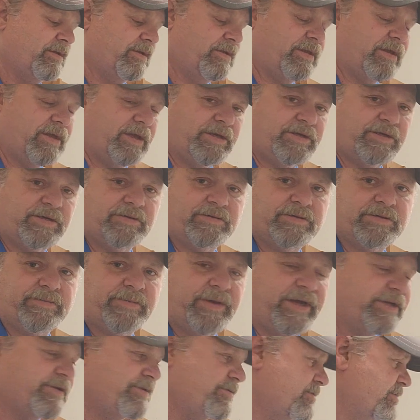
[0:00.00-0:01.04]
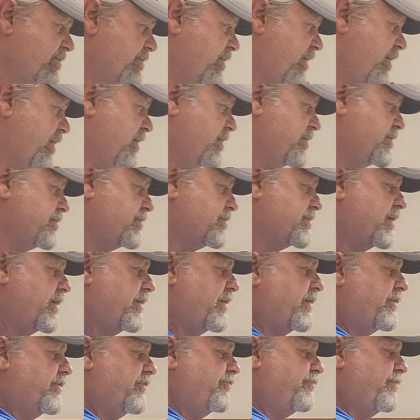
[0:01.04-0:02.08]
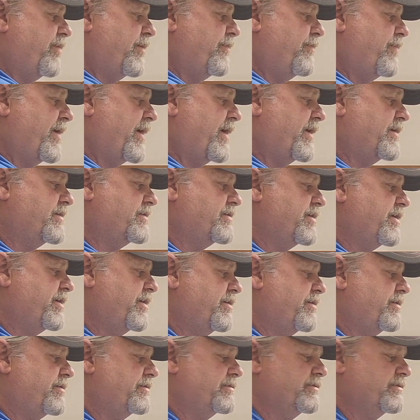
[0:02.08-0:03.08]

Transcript: Get you some extra seeds. You see I have this big package here.